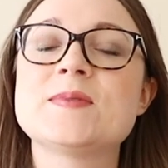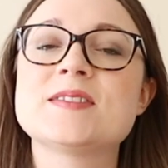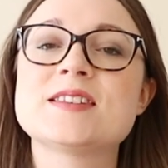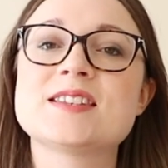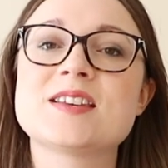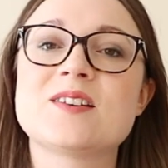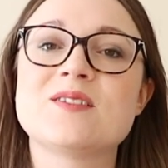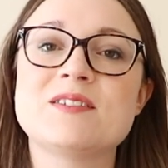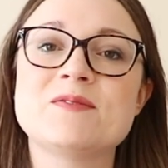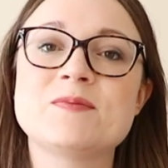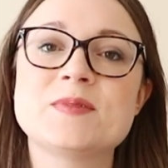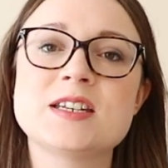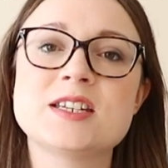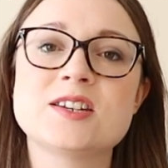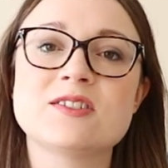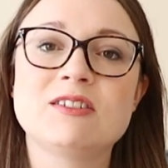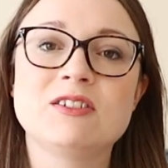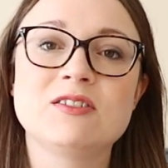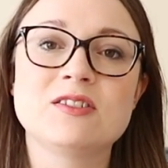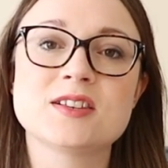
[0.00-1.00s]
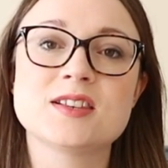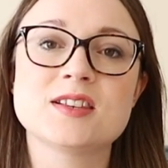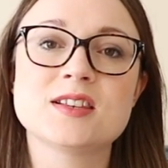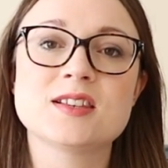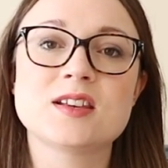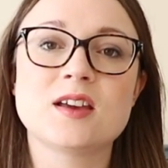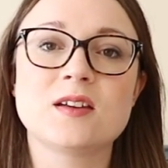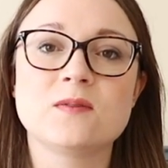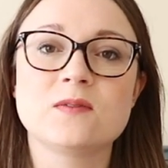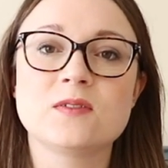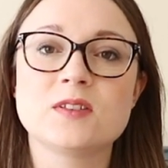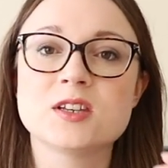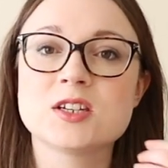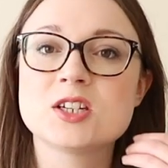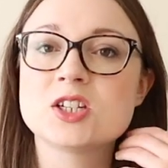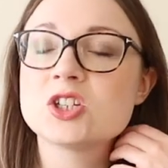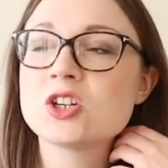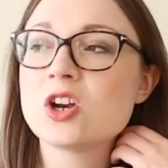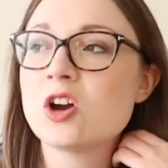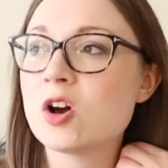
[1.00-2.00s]
So I've been doing lots of sewing for the
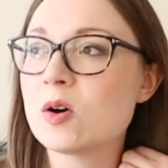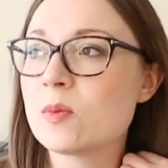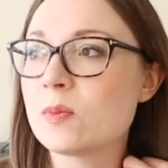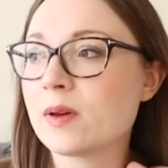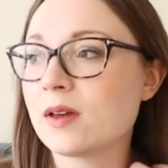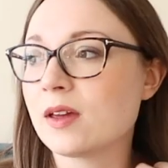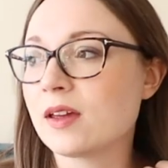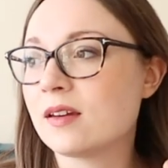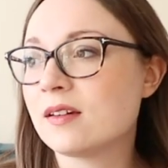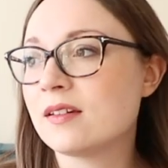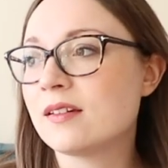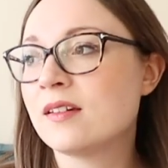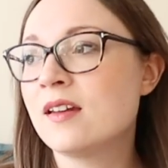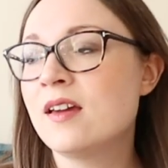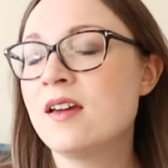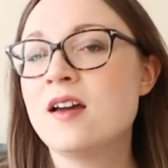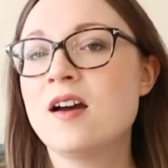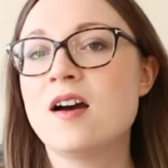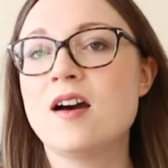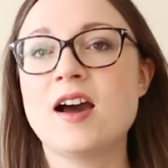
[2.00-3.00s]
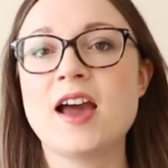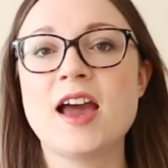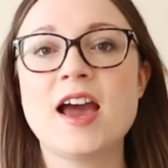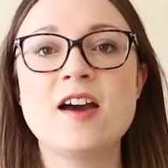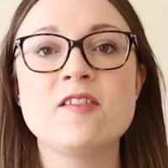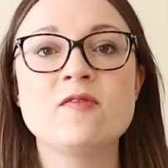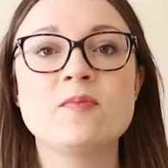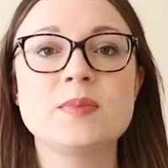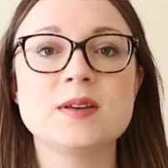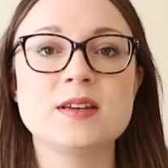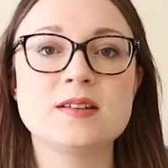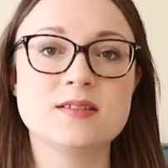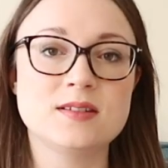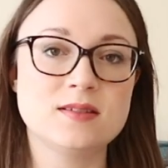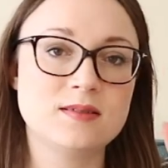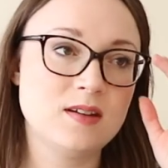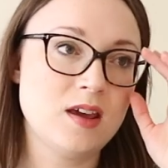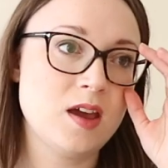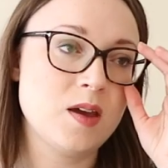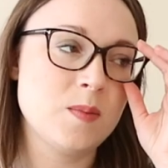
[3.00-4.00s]
shop, and I have been
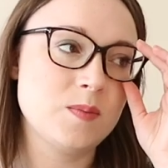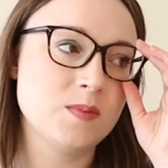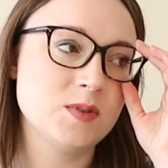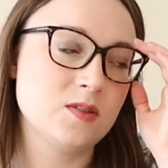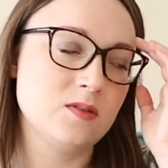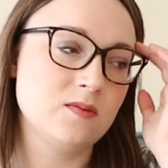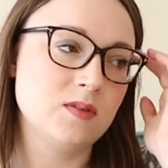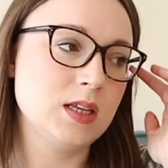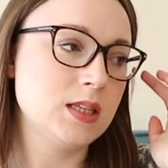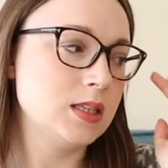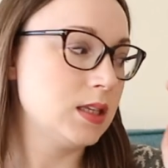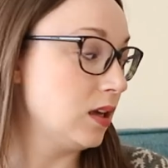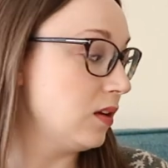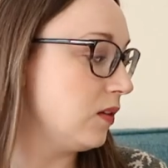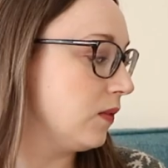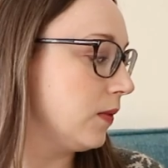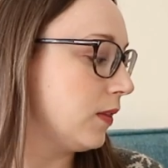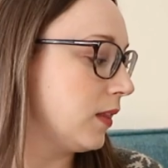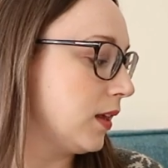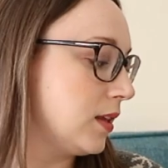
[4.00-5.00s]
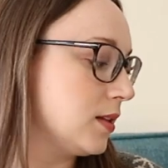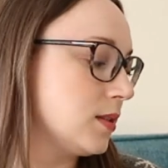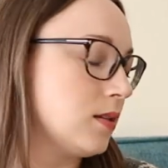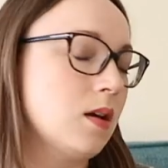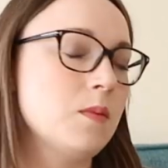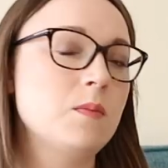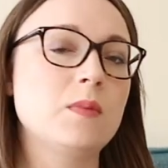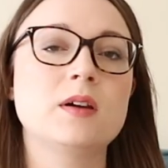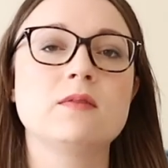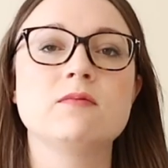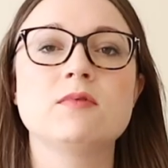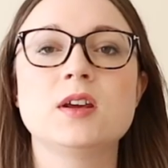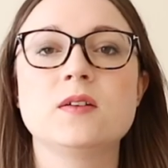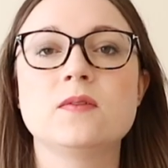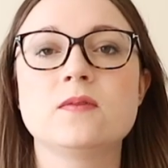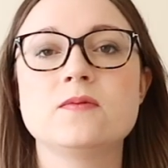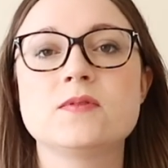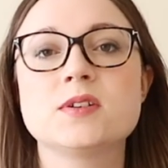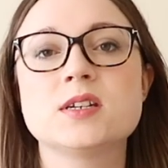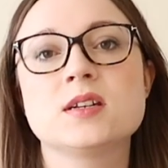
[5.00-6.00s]
sort of knitting on things like my
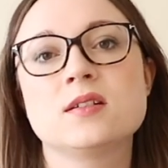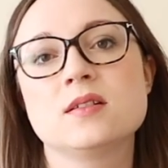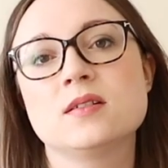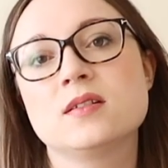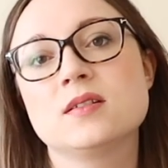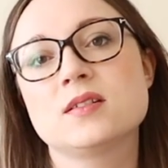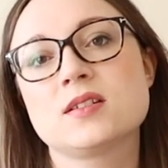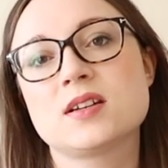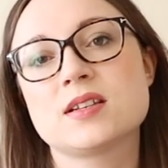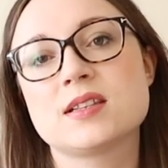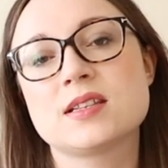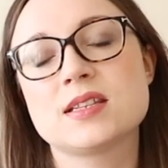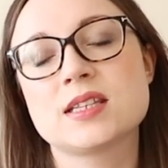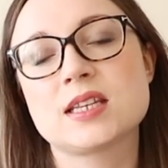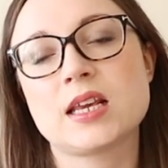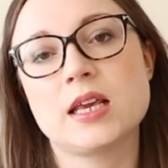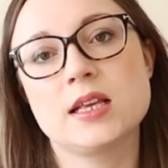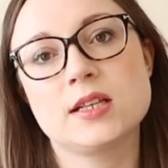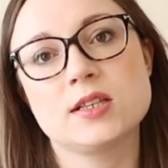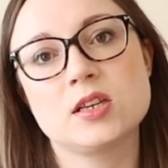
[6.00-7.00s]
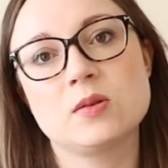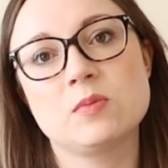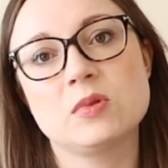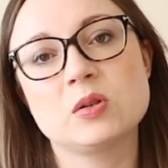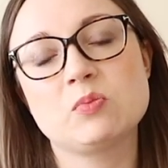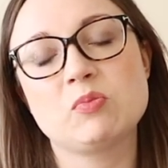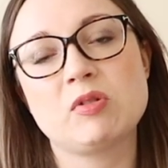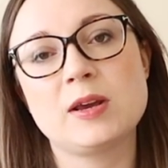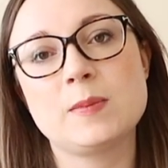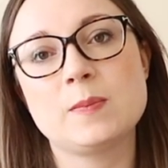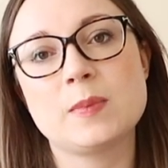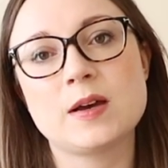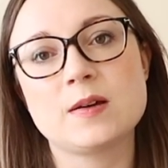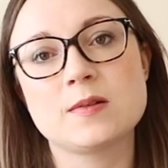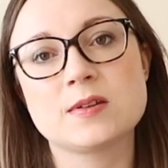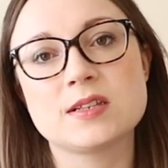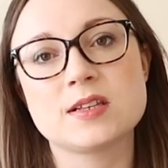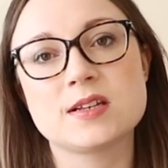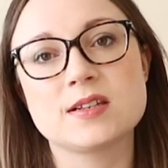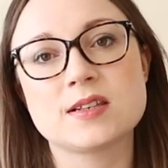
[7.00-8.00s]
Rift doesn't take too much brain
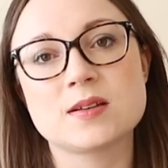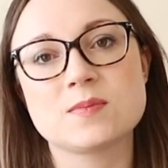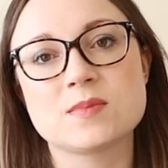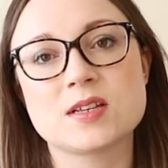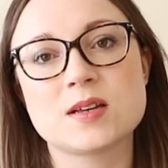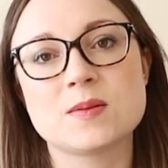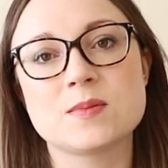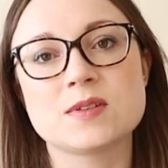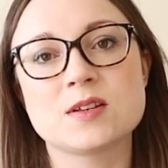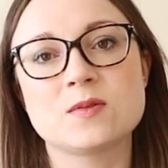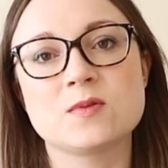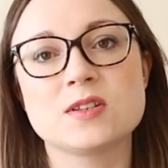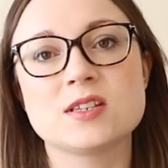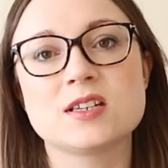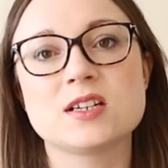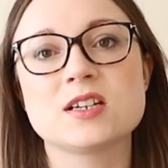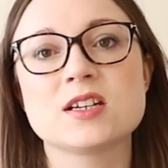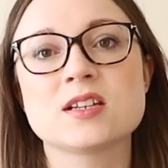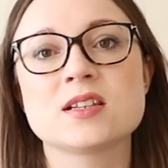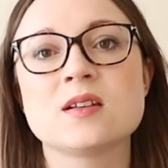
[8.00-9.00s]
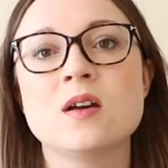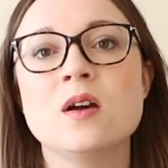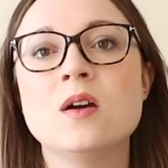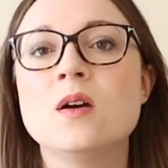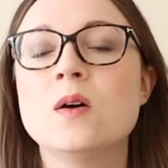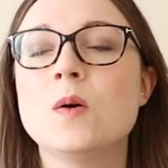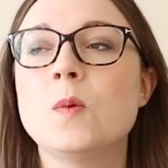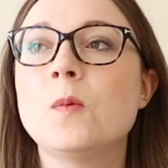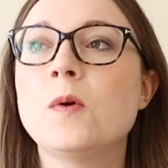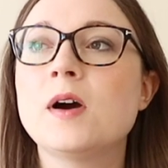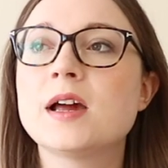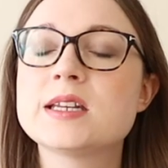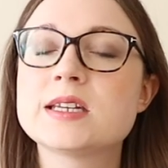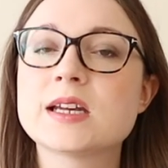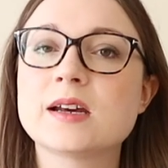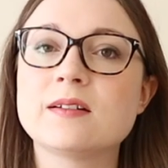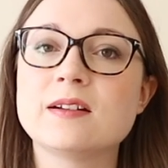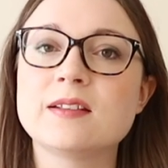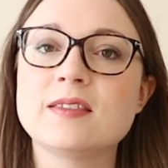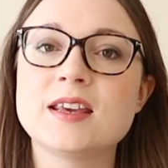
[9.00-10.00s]
power, so sometimes I want to just wind
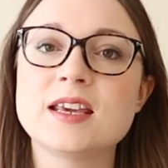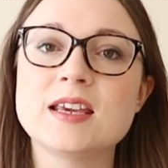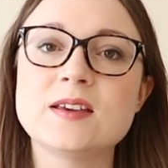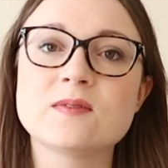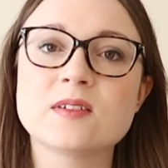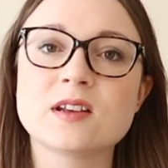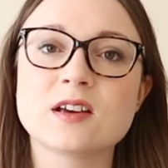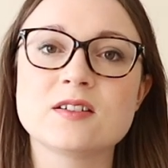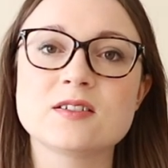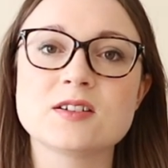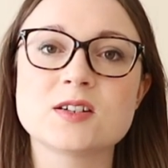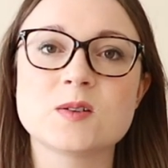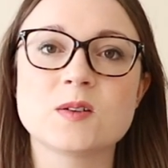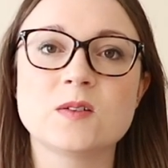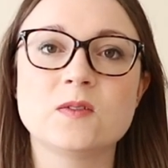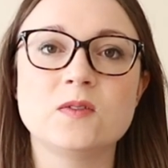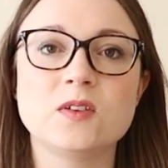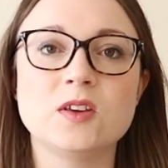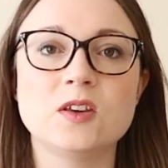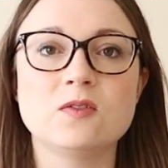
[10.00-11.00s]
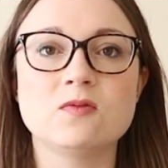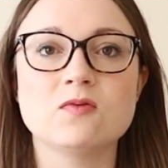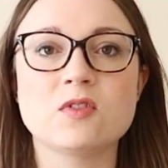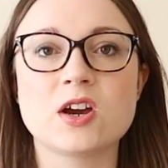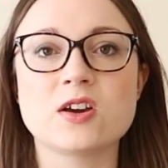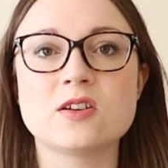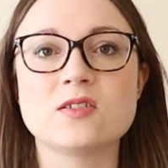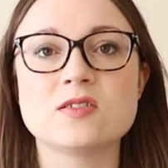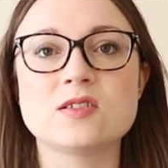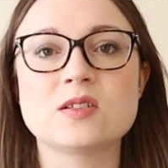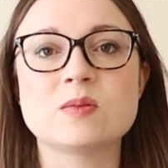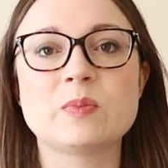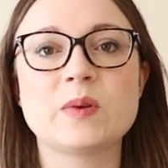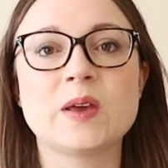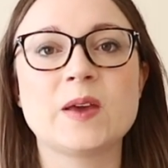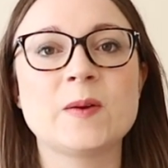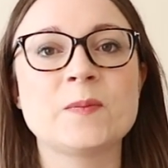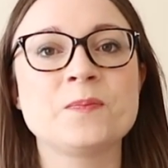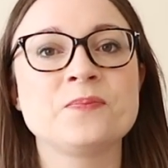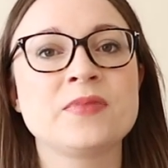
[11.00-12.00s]
down in the evening, I'll do a few rows,
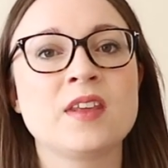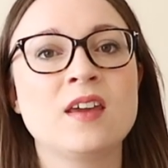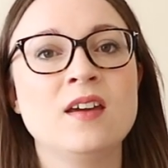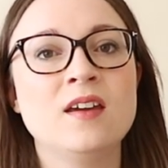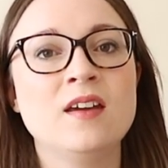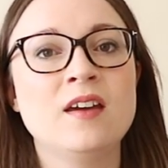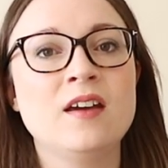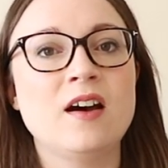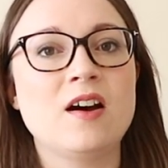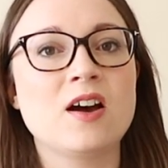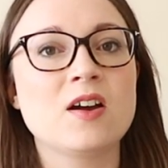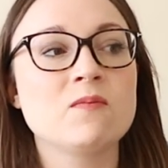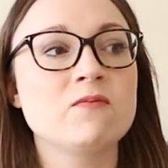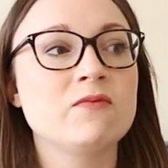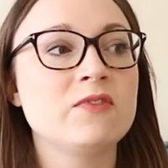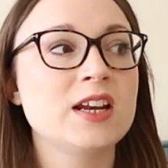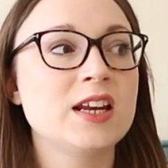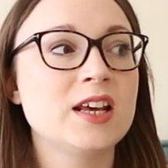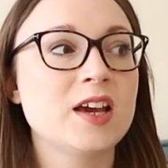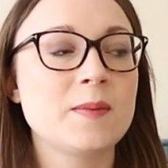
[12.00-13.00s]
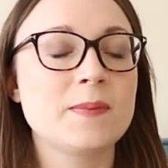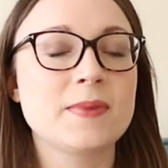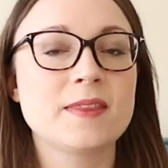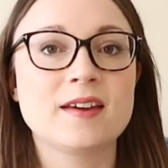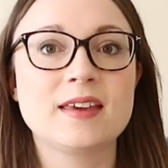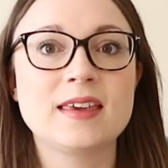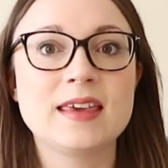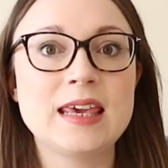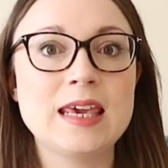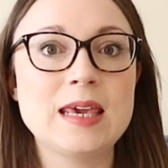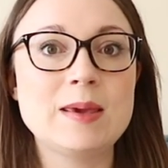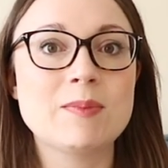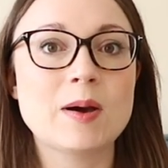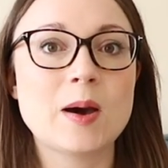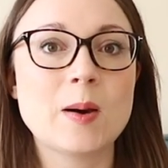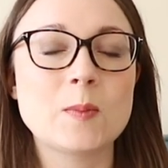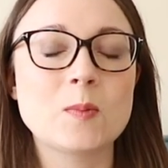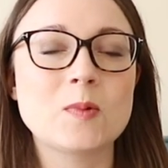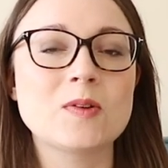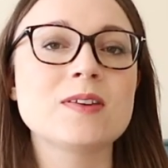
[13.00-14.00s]
but I'm really hoping that I can keep
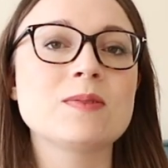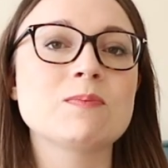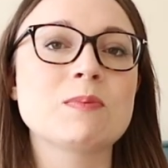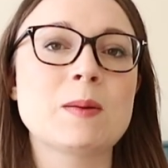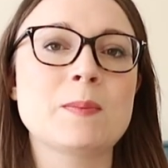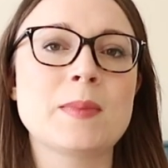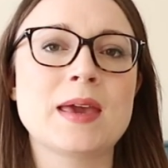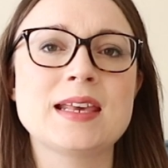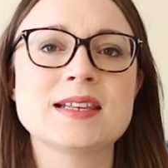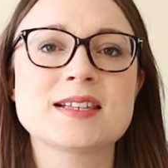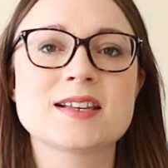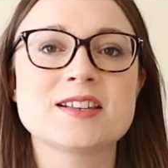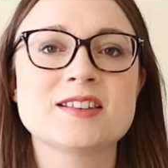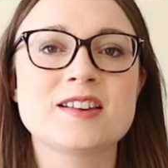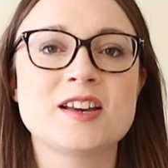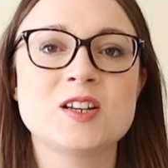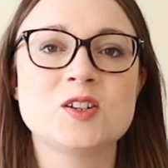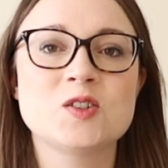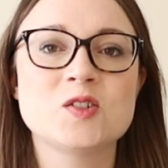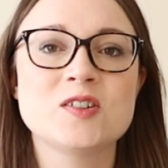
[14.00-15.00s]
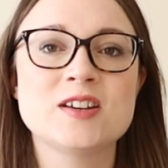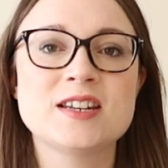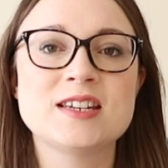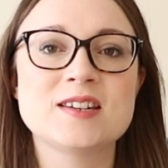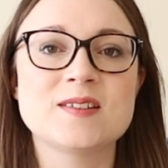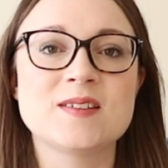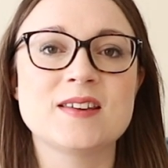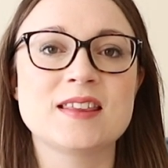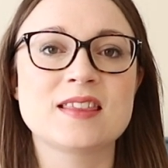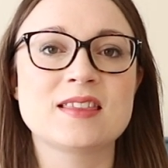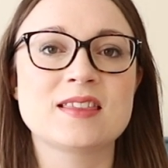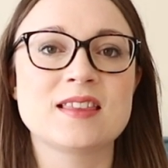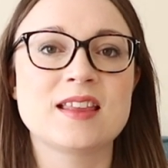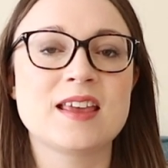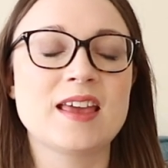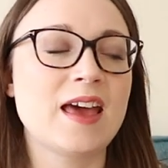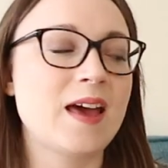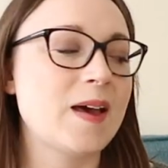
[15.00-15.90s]
up with my makes because I enjoy doing